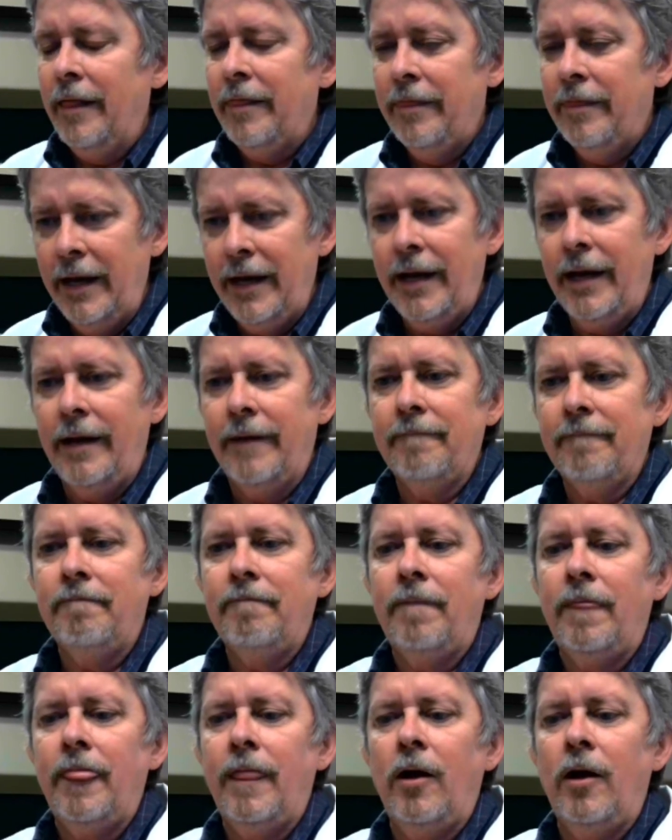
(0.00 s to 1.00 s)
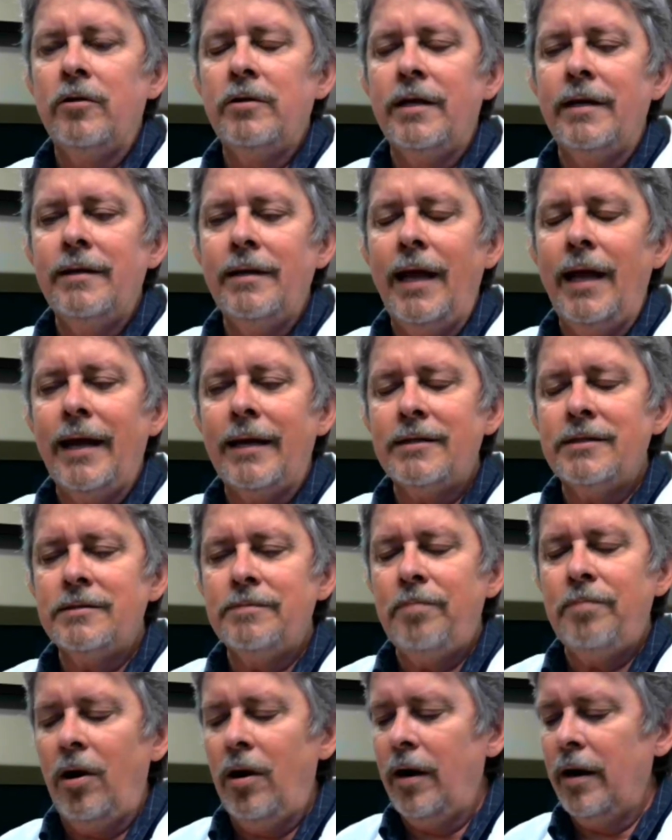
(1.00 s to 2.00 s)
Then, on the
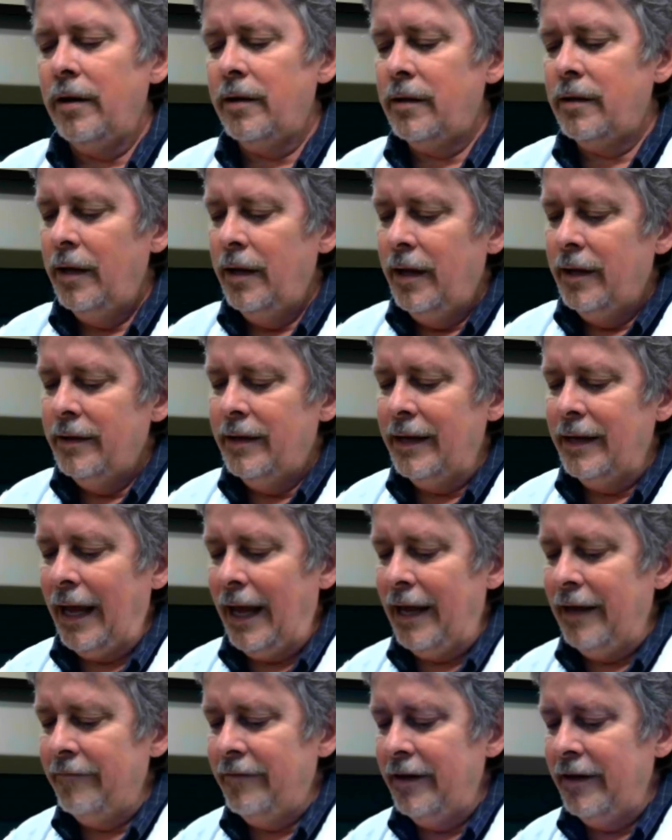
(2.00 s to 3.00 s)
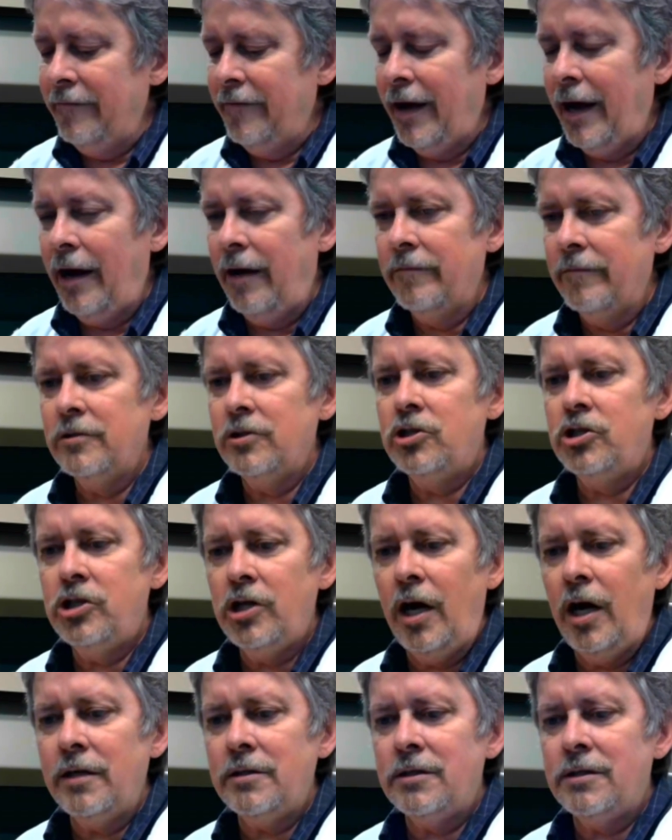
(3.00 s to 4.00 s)
next part, the AV valve
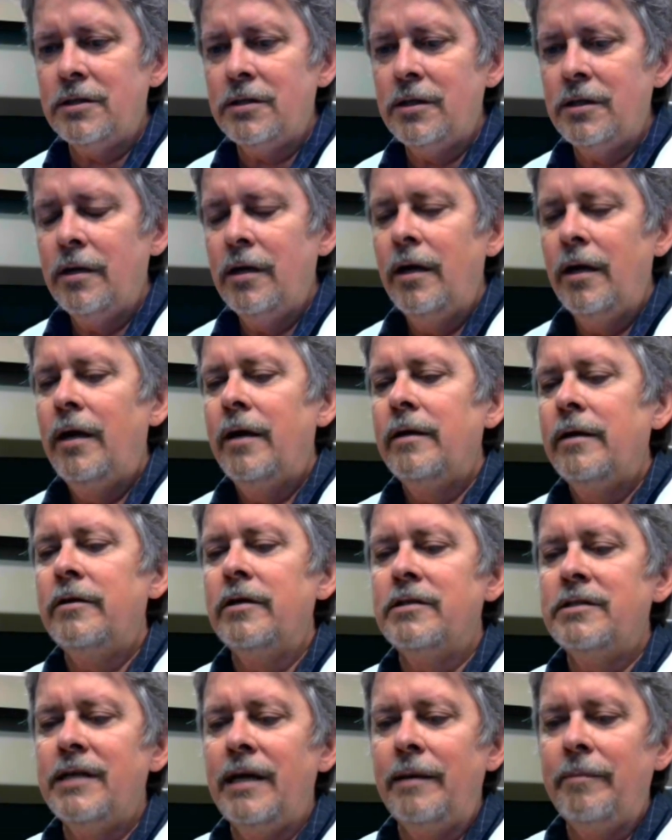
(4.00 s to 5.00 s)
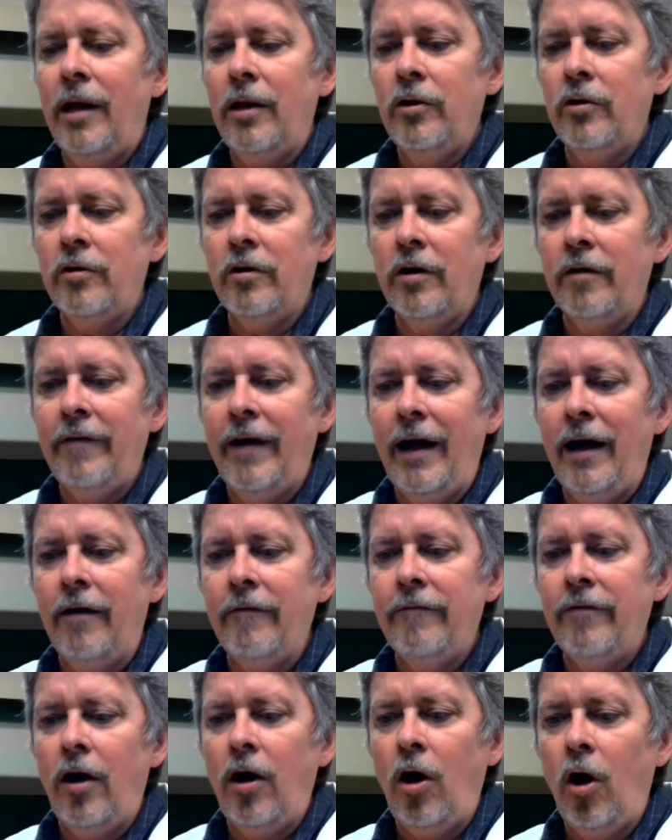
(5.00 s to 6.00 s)
shuts, the semilunar
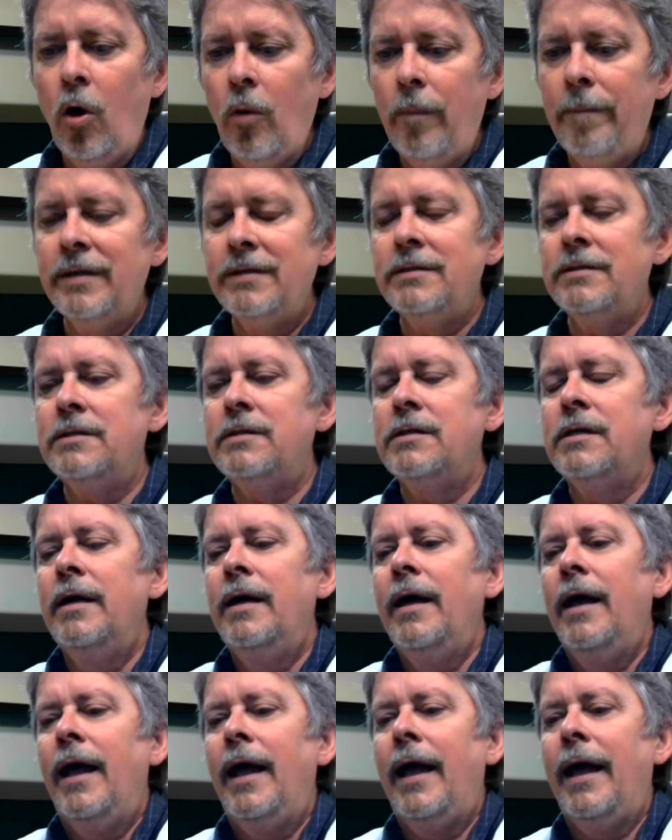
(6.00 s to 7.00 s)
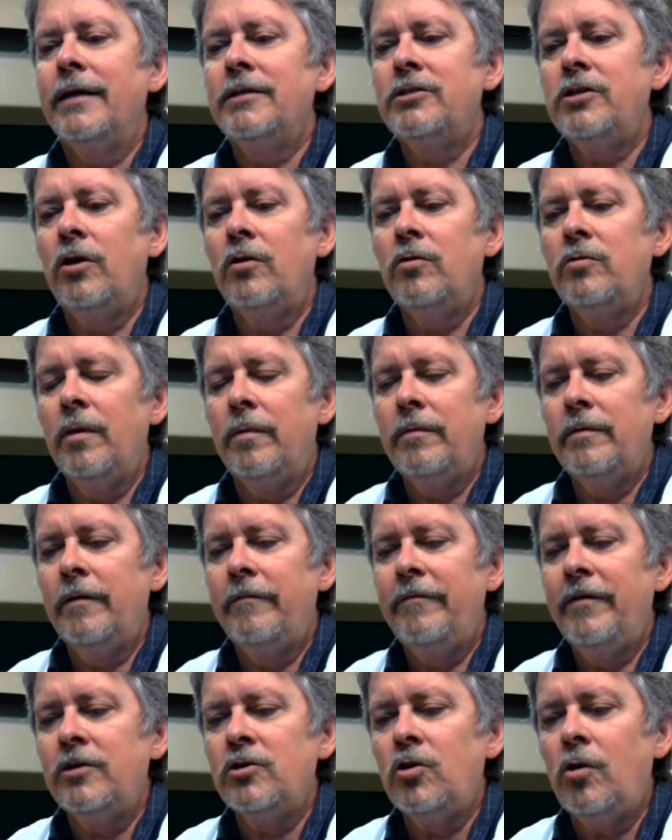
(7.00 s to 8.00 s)
valve opens, and so the
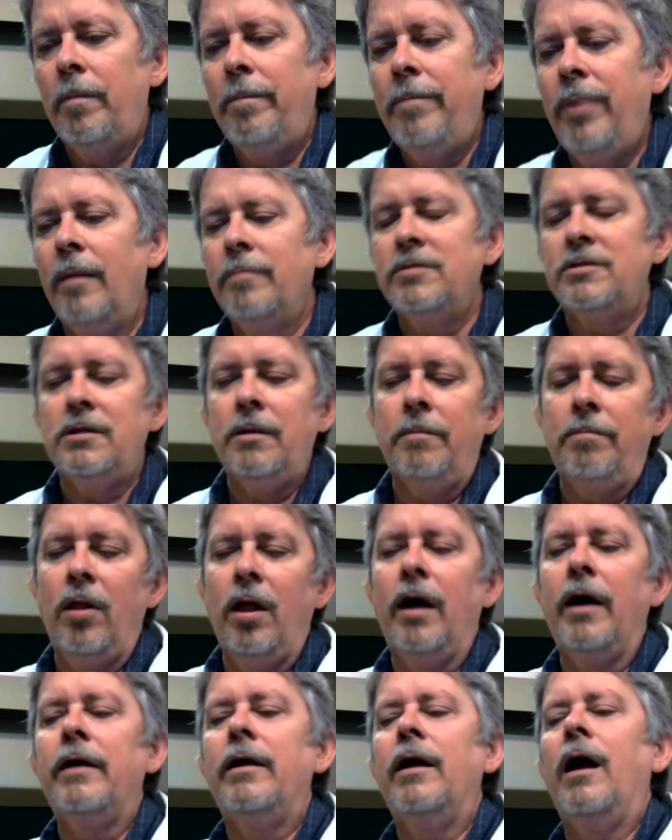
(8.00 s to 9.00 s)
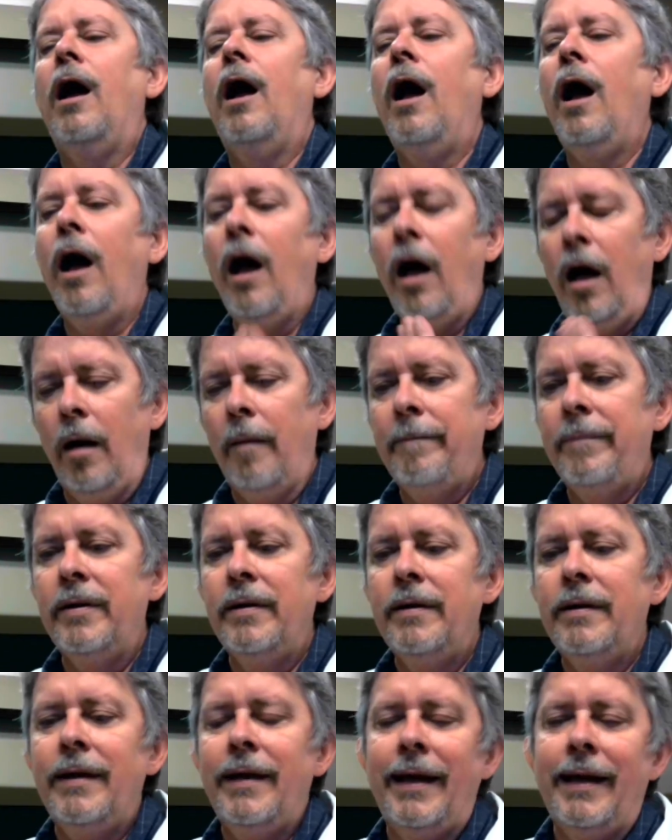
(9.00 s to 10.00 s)
ventricle pumps the blood up
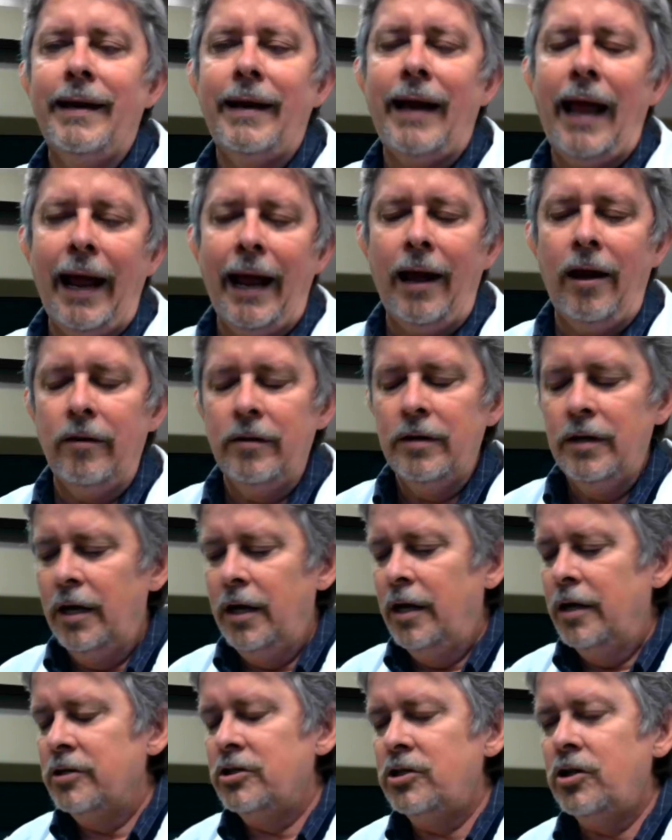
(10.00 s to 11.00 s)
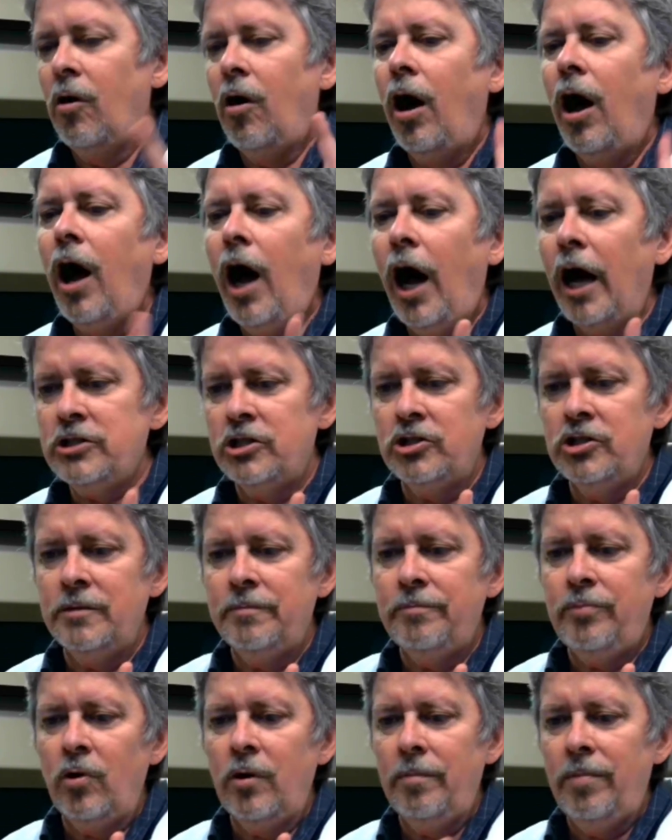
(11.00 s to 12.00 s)
and out. So
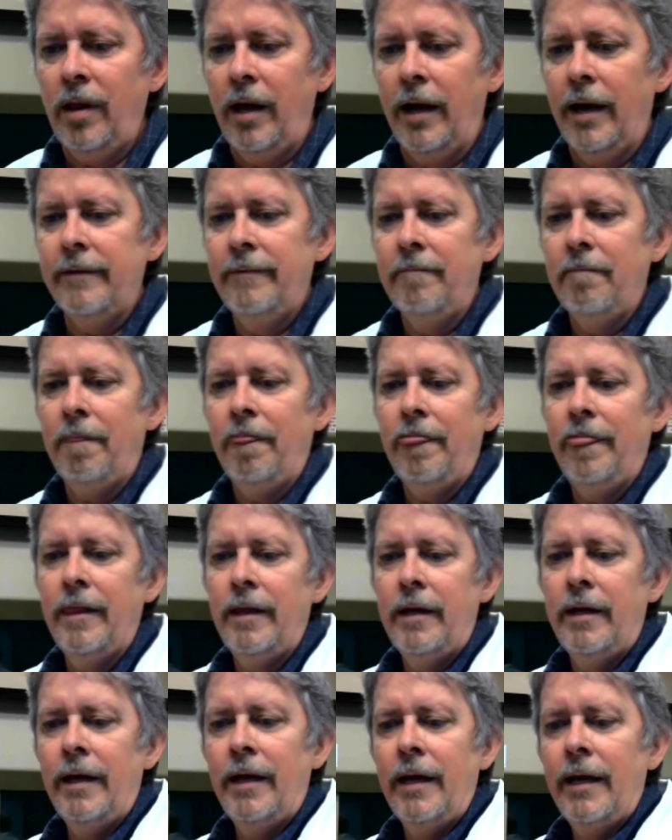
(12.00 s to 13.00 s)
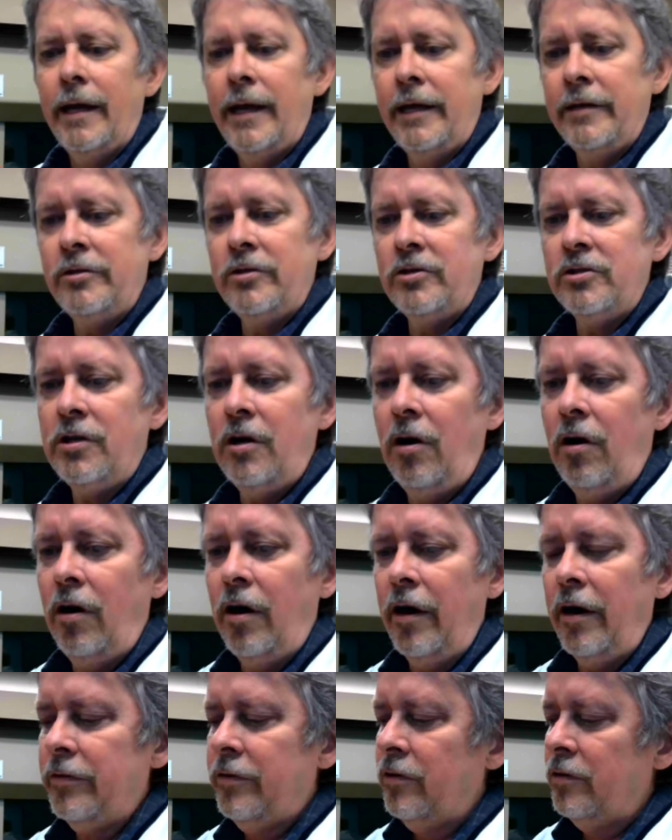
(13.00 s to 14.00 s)
oxygen-poor blood enters the
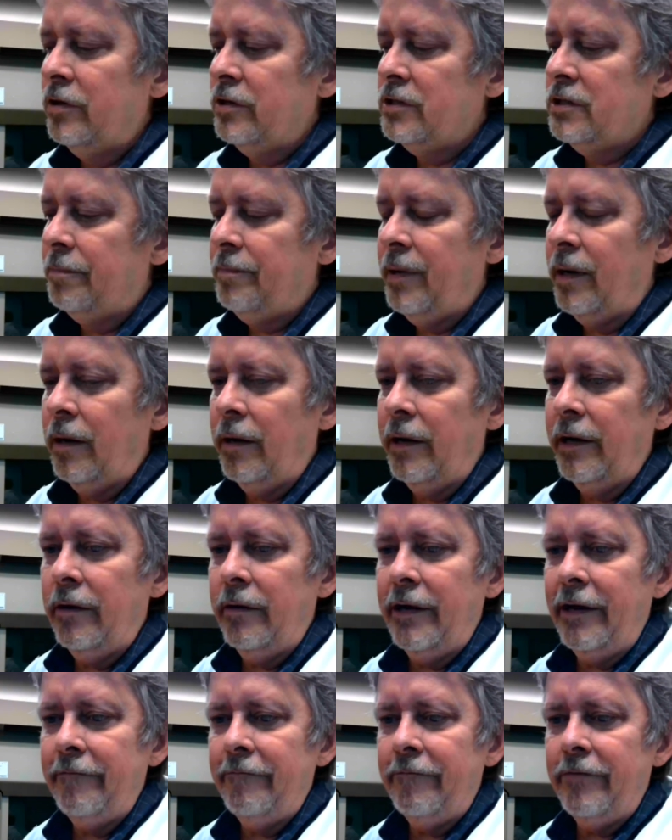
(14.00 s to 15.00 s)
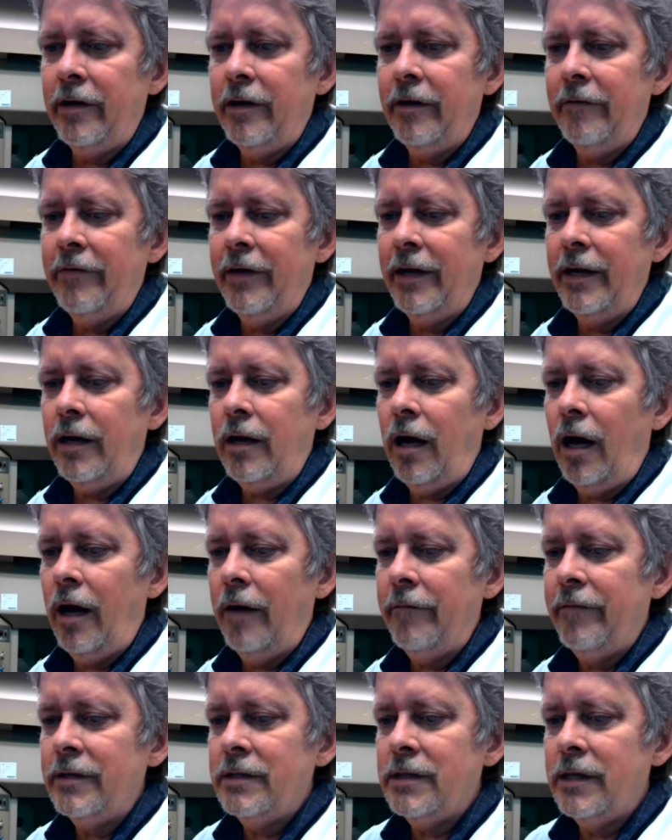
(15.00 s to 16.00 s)
heart through the superior and inferior vena
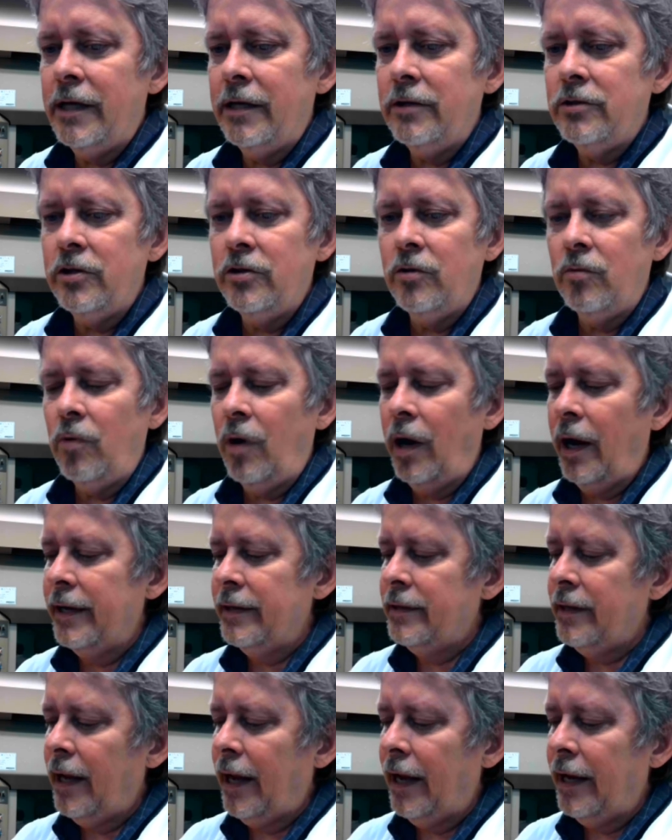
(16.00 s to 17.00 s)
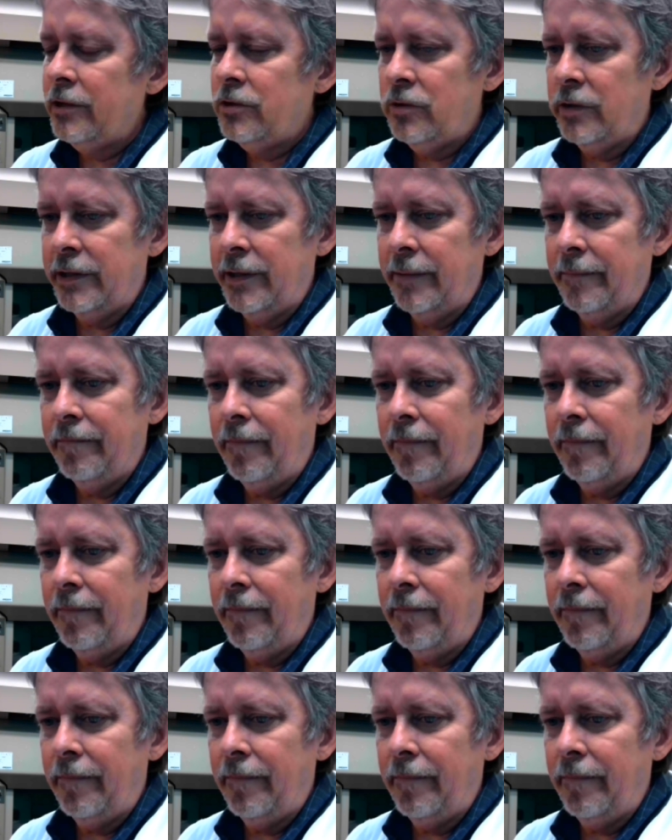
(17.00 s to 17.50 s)
cavas into the right atrium.